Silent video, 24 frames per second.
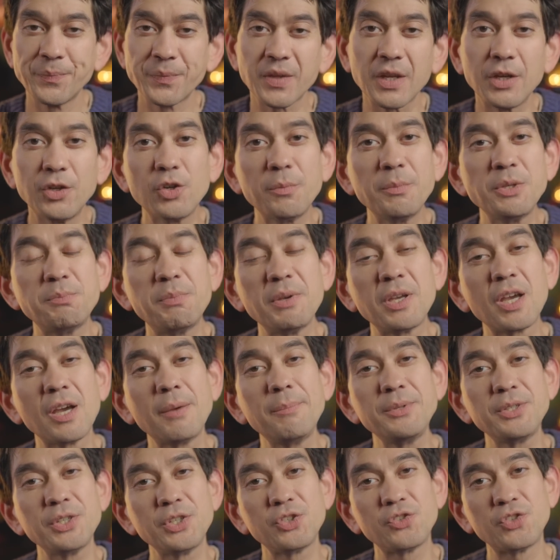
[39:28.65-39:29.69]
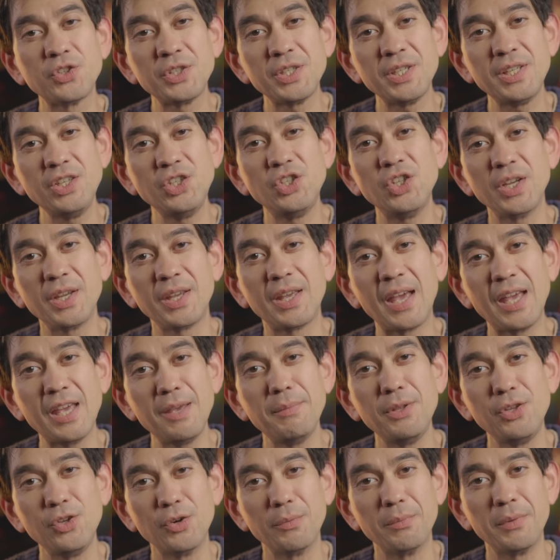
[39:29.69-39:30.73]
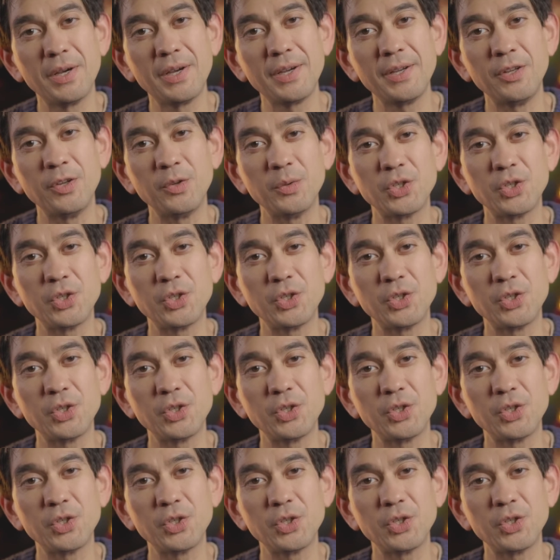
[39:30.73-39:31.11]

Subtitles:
It almost becomes a strategic game in your mind,